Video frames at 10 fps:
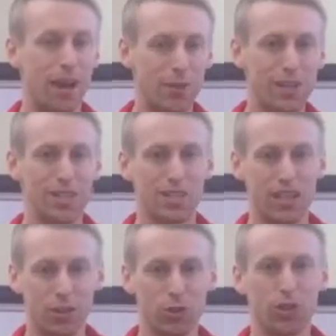every
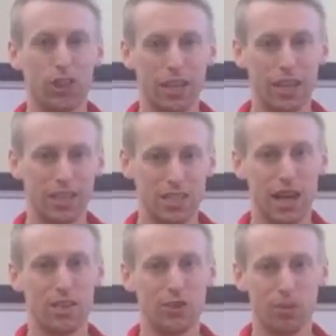single thing
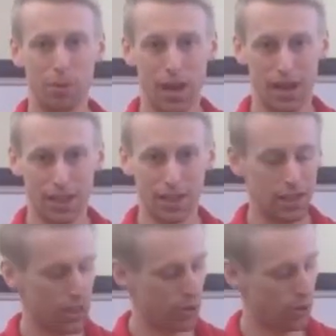inside of your body.
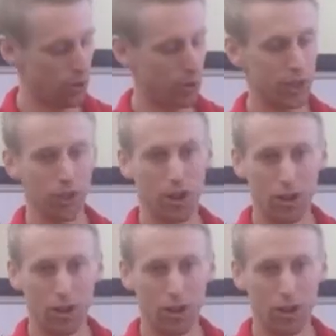They go to your